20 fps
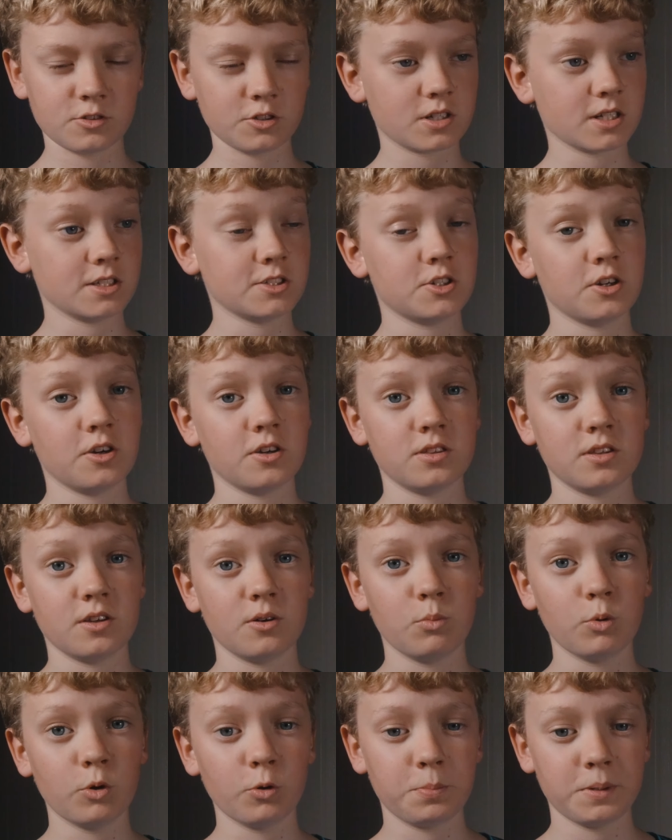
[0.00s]
You can turn
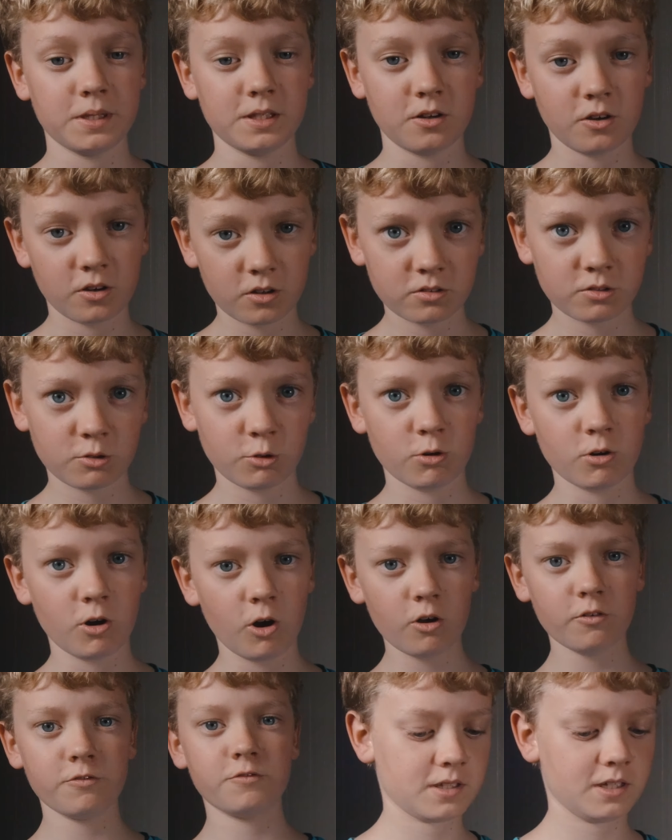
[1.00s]
the warping on
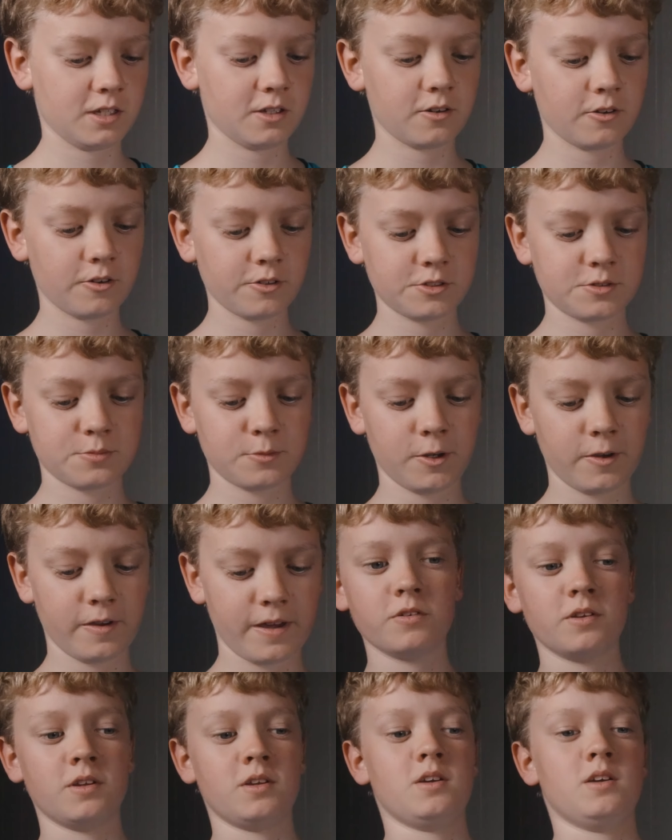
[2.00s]
or off the
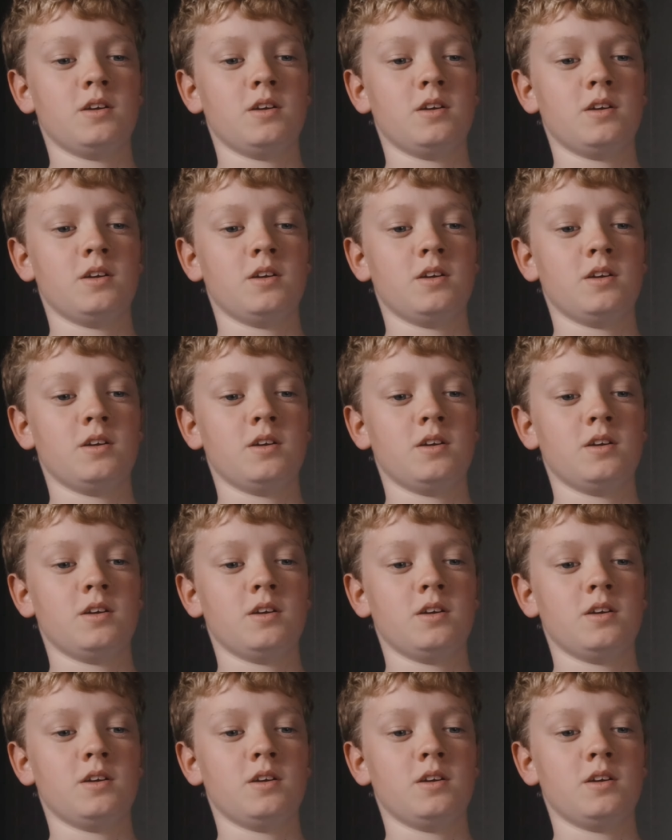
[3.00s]
Osmo.